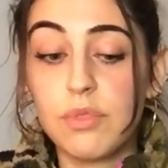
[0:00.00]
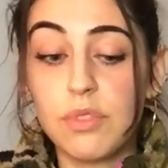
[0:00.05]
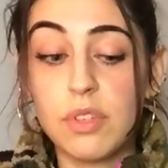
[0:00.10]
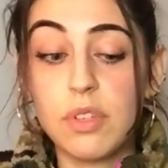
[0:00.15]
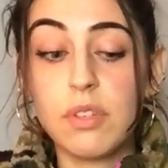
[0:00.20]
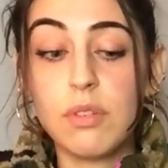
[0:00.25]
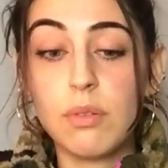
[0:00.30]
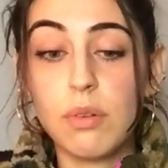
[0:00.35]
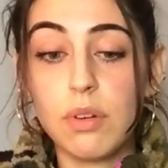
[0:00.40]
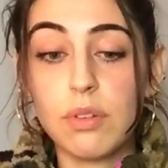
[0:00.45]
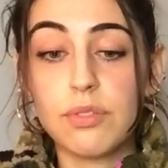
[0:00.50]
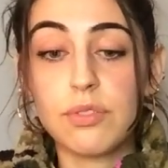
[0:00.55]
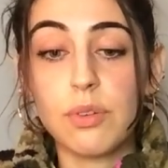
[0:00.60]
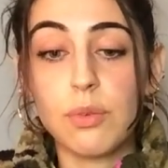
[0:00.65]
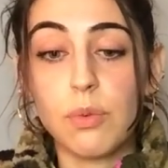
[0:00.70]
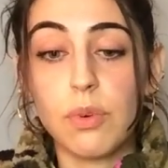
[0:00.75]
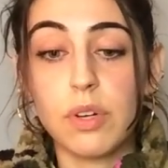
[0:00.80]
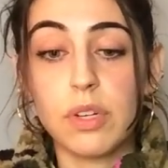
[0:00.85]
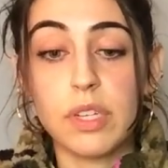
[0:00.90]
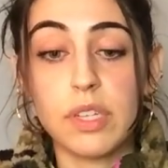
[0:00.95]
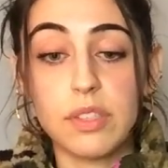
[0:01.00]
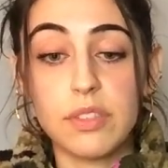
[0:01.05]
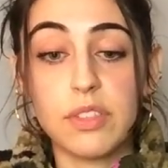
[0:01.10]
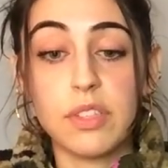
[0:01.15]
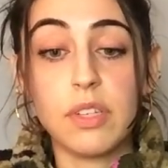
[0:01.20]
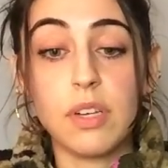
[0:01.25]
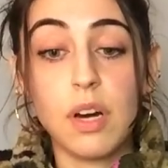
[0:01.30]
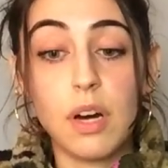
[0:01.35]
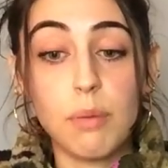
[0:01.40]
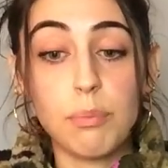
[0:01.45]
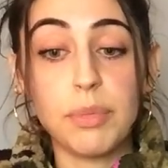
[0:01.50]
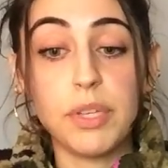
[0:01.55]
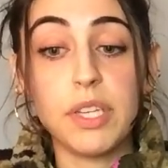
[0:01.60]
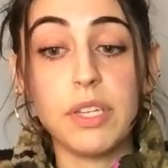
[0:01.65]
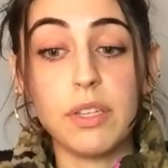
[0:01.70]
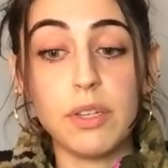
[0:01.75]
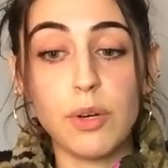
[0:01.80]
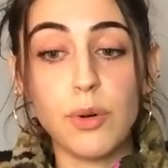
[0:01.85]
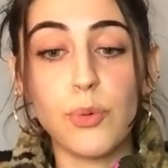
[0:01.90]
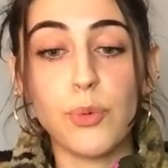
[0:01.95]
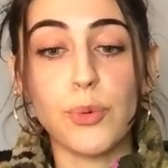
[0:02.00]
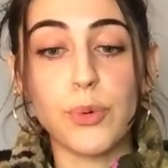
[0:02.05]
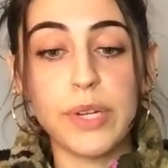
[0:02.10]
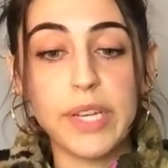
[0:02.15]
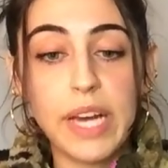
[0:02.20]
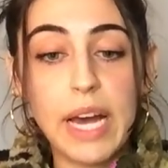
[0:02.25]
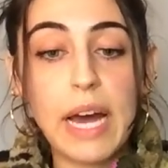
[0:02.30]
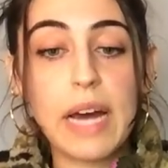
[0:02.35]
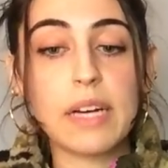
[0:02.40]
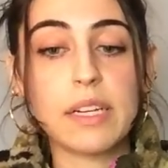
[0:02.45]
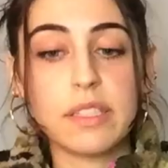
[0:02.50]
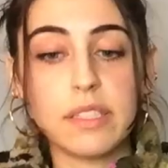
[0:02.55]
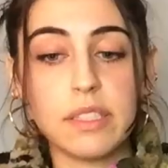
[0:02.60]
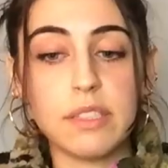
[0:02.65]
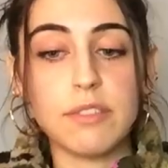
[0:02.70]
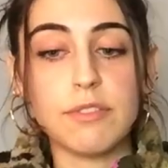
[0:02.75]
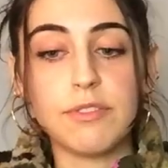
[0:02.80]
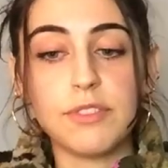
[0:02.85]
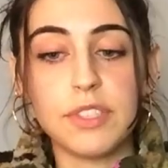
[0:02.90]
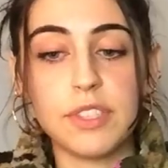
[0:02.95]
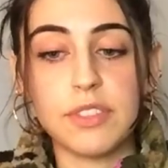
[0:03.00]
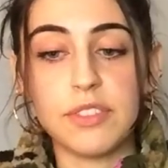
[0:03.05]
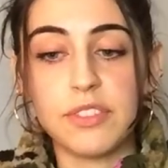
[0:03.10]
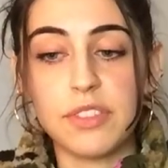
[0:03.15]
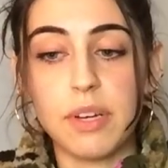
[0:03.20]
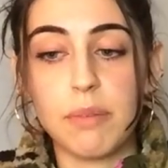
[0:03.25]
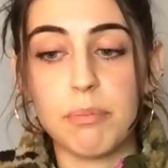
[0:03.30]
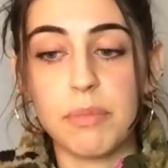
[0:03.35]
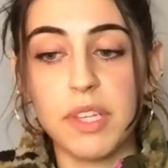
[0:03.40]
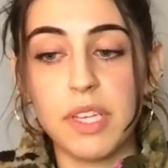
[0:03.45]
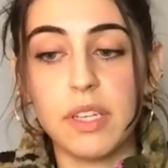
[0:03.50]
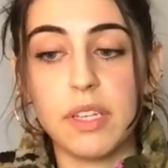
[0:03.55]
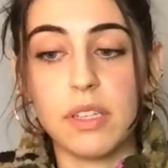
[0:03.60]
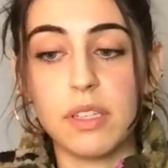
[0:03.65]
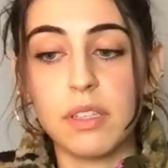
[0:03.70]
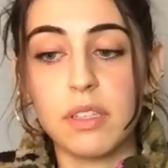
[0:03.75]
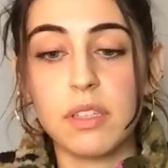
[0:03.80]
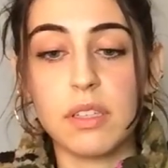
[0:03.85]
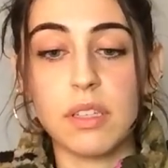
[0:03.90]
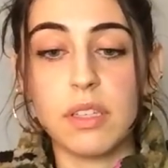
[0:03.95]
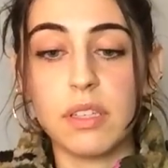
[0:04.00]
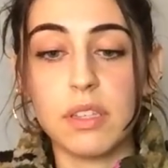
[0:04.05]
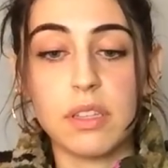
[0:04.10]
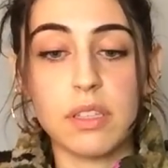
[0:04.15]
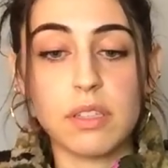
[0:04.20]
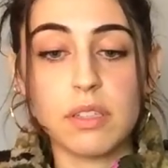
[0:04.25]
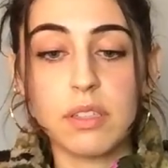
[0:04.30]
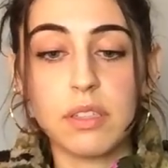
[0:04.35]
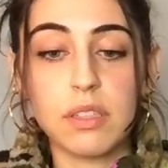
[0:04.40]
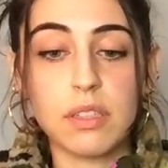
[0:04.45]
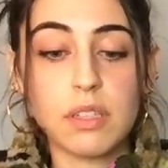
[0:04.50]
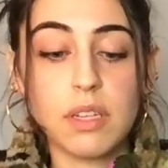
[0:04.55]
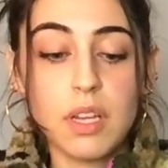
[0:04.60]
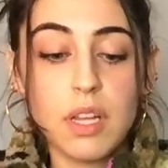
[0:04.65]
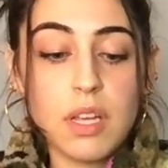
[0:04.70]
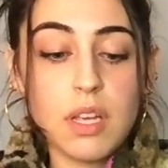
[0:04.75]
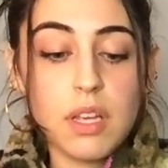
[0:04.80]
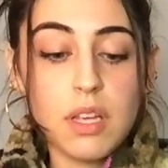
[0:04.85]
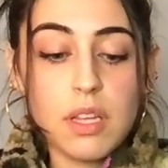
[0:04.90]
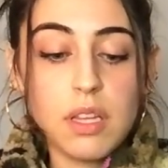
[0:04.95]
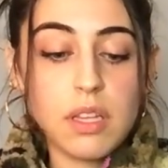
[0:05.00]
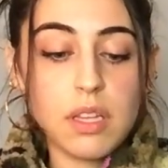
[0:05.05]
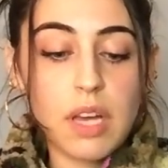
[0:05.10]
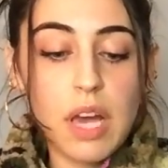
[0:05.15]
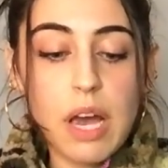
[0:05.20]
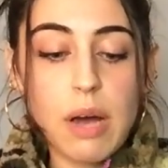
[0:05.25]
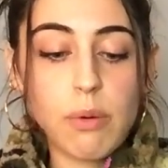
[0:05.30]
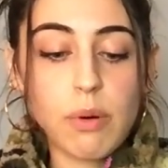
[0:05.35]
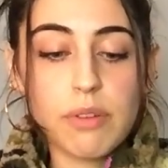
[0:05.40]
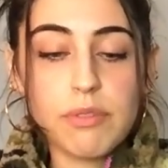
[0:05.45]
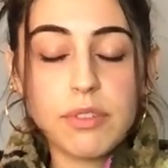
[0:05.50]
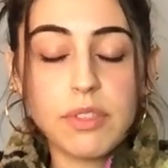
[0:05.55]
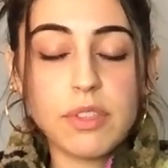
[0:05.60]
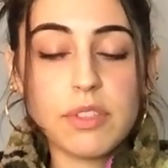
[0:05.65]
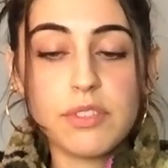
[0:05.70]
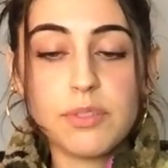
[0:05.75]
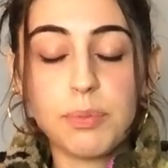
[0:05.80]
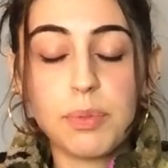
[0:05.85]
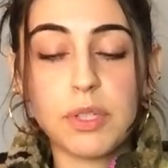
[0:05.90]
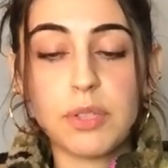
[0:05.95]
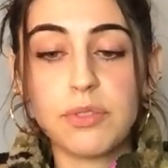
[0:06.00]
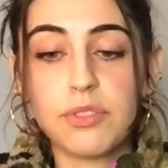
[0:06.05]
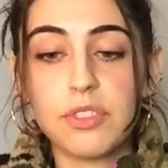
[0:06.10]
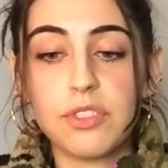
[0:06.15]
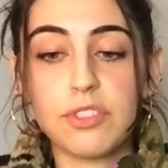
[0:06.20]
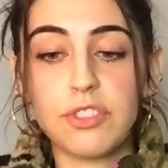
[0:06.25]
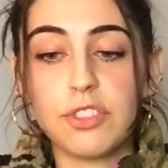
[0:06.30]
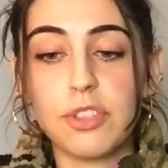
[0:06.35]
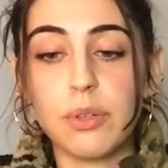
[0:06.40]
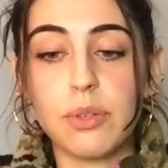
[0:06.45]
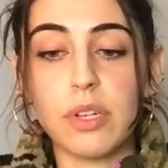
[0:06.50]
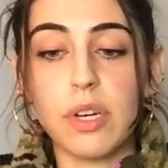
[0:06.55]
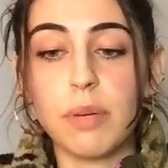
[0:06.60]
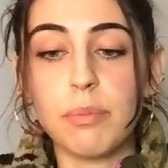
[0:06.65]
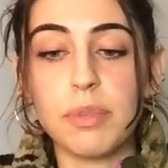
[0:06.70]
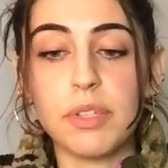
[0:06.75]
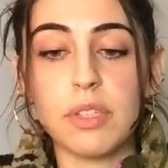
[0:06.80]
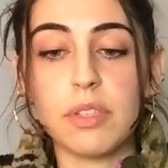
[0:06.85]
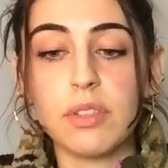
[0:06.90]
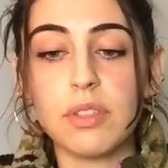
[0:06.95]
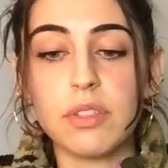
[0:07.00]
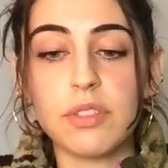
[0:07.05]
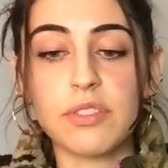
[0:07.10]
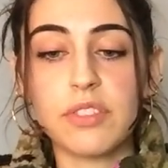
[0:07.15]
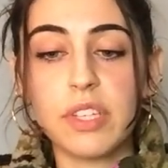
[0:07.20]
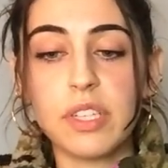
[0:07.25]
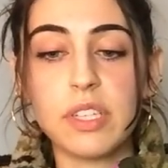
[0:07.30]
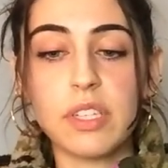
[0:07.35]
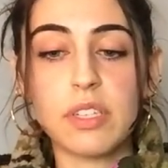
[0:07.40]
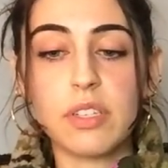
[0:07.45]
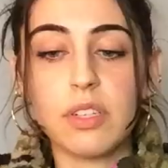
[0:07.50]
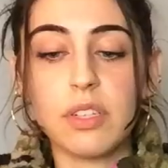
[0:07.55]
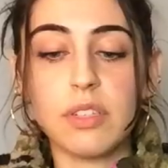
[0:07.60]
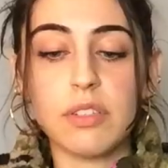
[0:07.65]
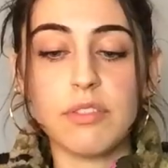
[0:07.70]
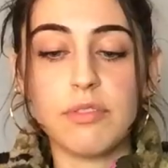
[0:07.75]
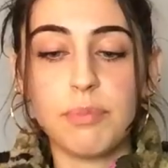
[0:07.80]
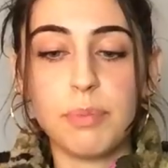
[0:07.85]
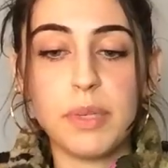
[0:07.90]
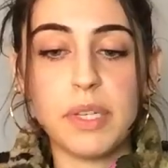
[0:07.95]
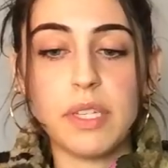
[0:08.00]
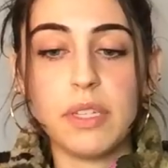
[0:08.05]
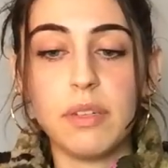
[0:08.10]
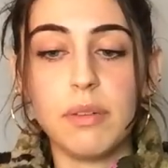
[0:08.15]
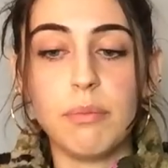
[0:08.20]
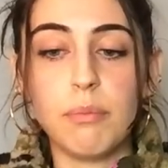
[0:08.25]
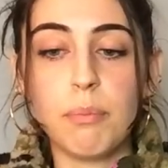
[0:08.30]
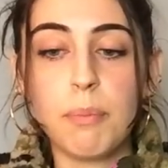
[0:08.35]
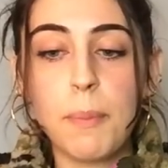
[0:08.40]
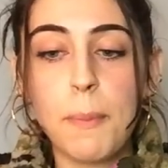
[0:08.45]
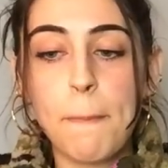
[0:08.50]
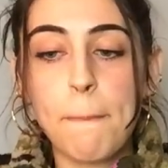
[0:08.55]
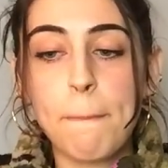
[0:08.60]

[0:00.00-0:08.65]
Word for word: seeing you also working to not be reactive to something. Like they're, however this person showed up, it looks like it could have been